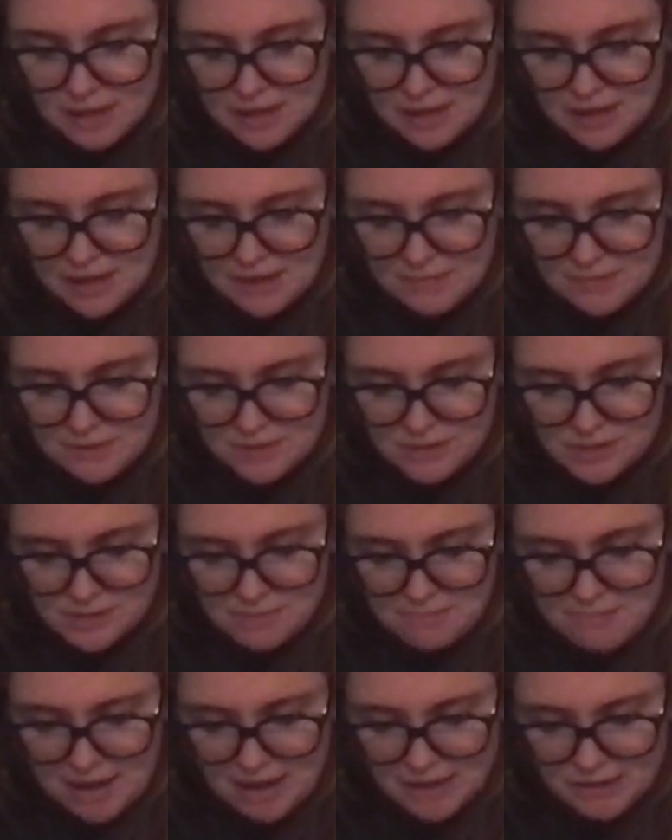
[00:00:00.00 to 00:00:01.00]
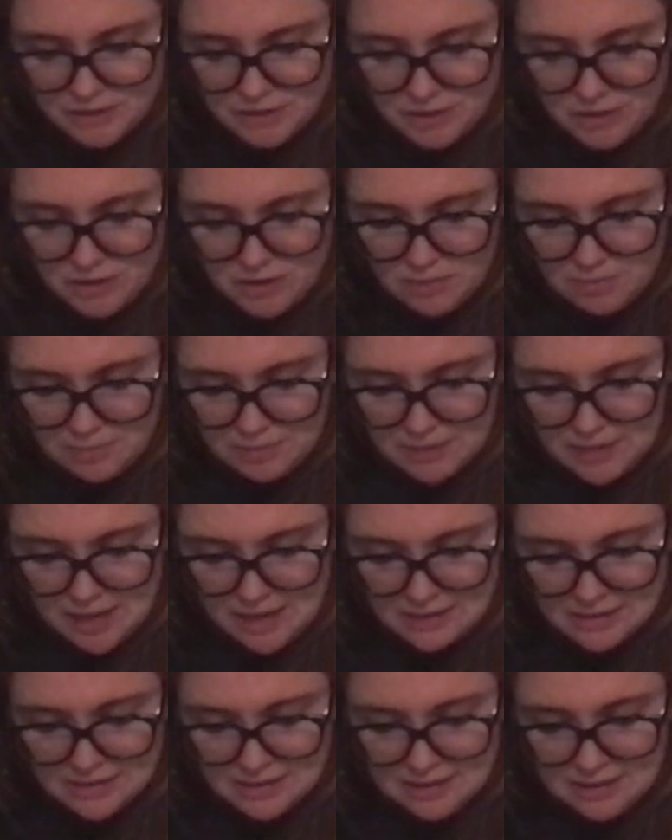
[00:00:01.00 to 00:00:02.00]
There's some Max Studio
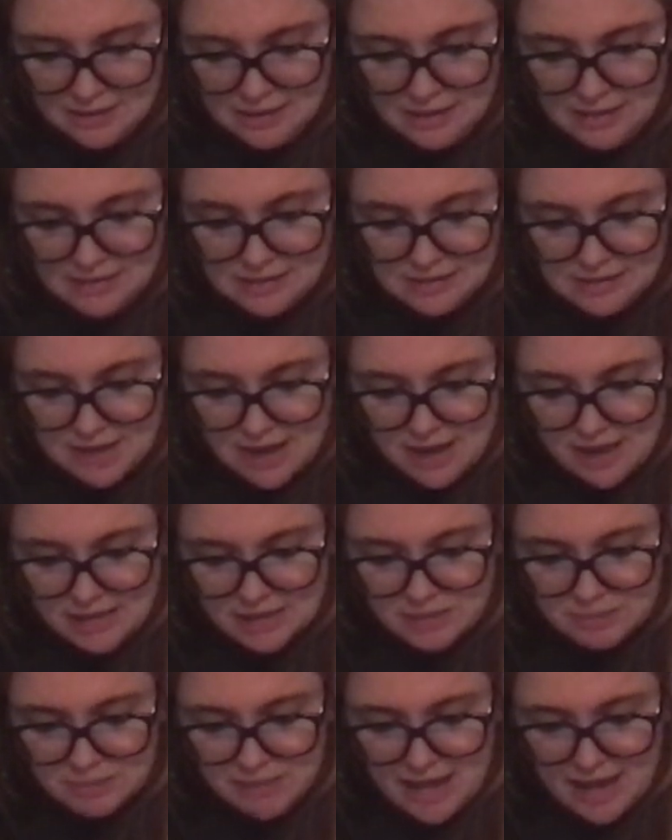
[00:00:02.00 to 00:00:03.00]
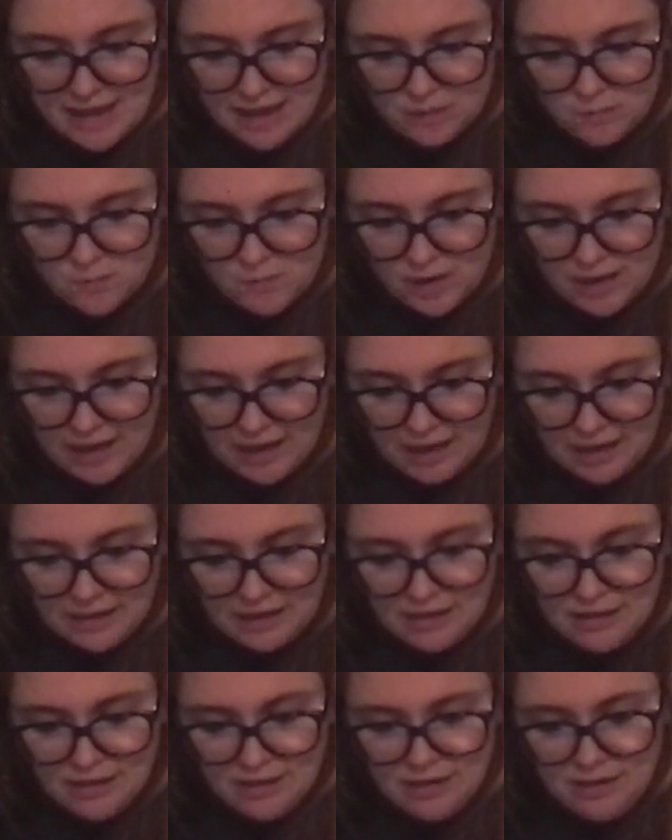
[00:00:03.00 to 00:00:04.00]
Plus size black and white,
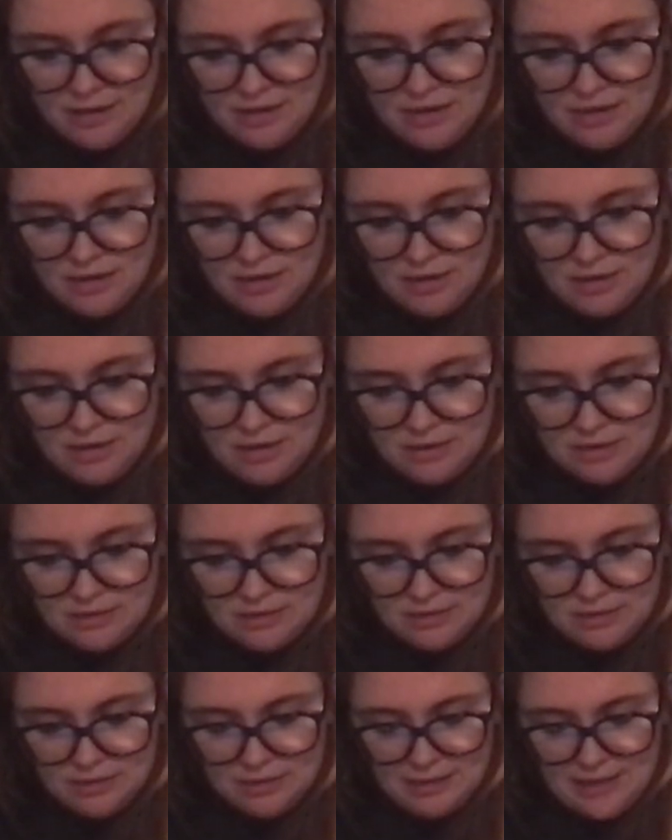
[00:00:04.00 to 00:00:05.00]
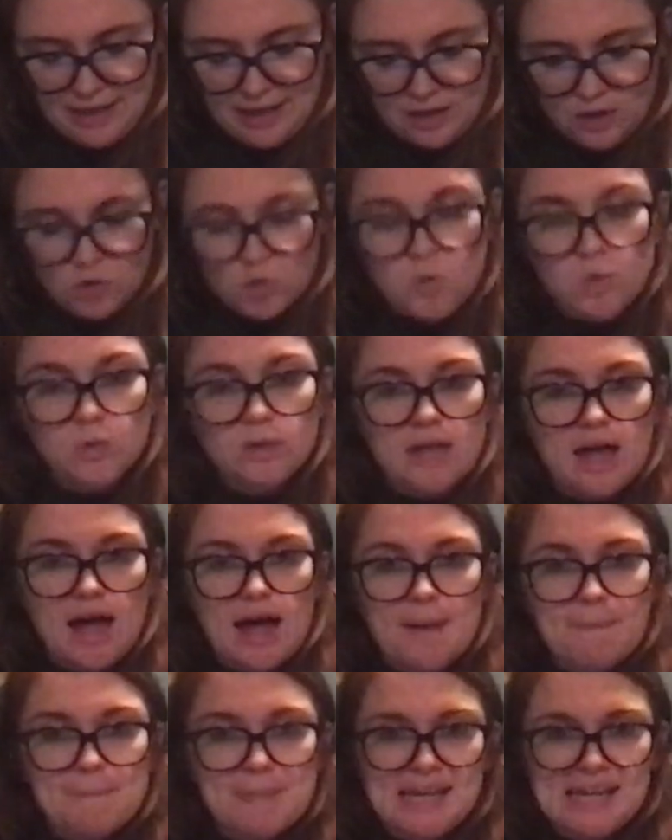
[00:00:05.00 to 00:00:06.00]
like
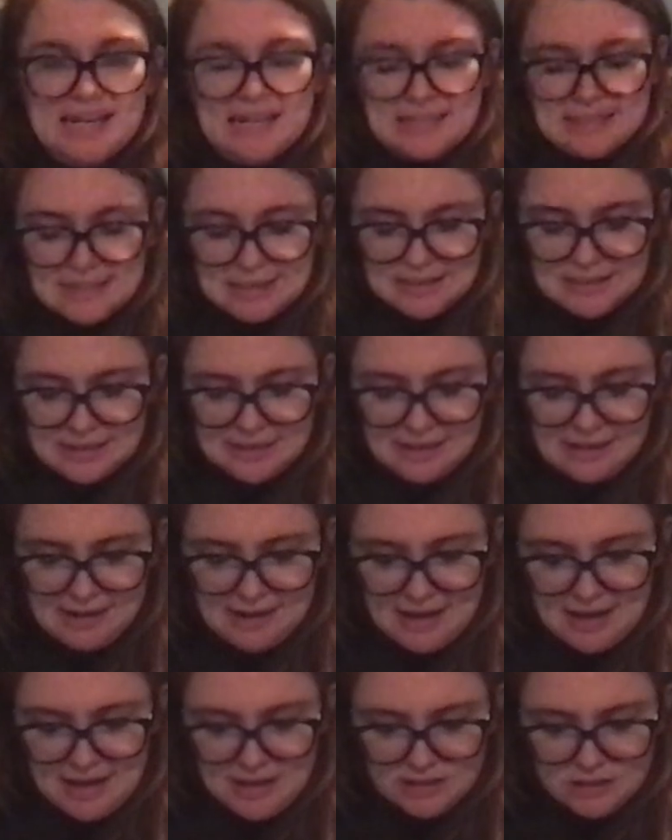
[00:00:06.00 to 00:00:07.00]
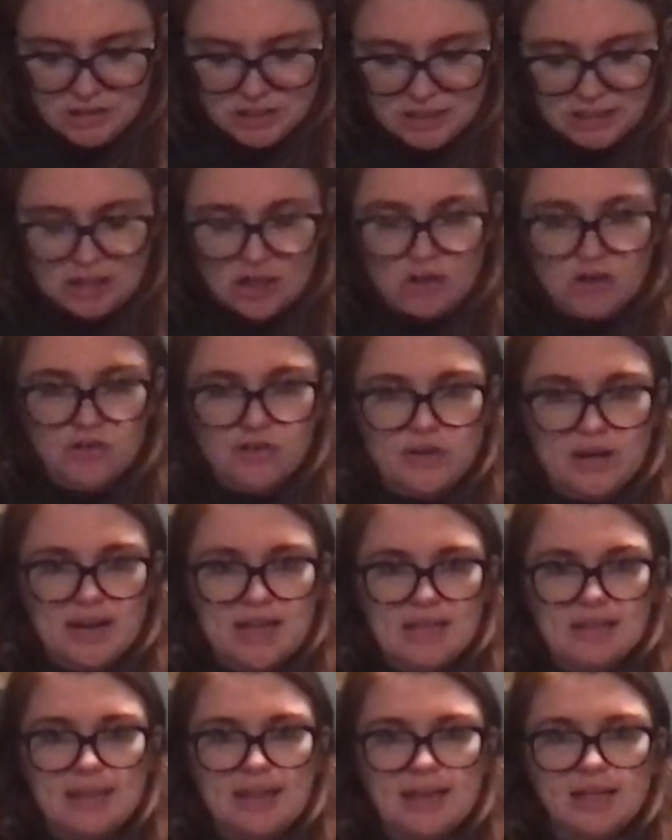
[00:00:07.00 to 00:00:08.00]
culotte pants. Just like a
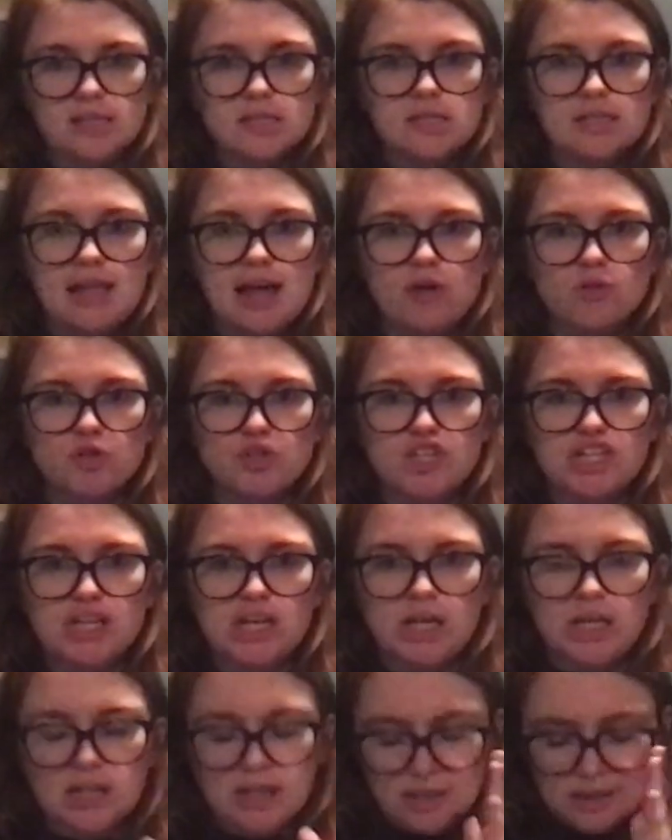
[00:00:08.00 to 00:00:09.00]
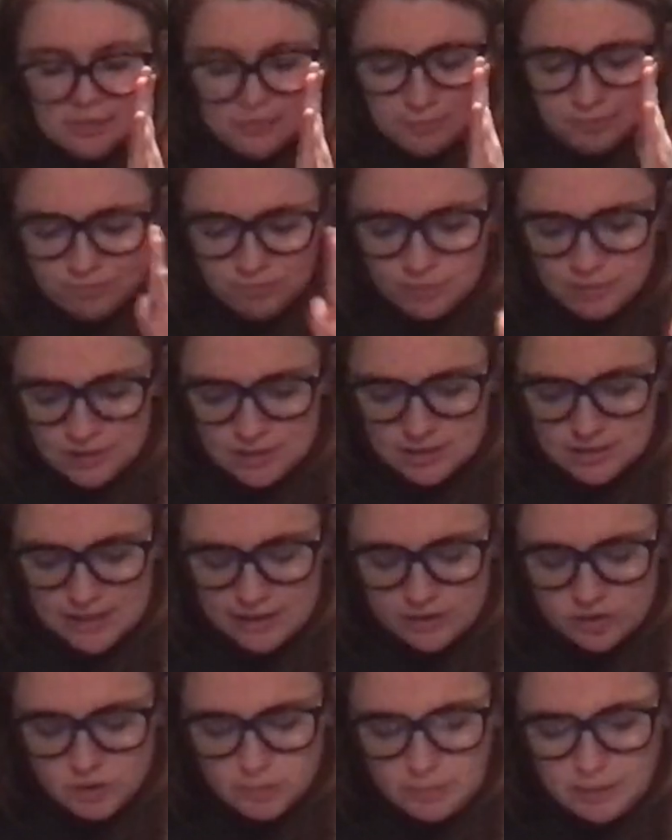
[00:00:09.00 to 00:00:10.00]
great, like slouchy
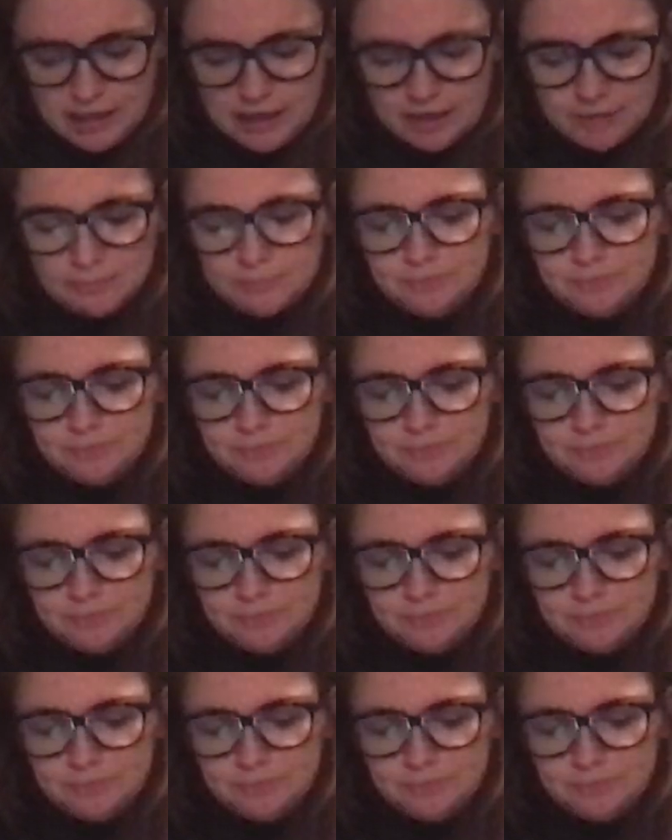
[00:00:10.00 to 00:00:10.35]
pant.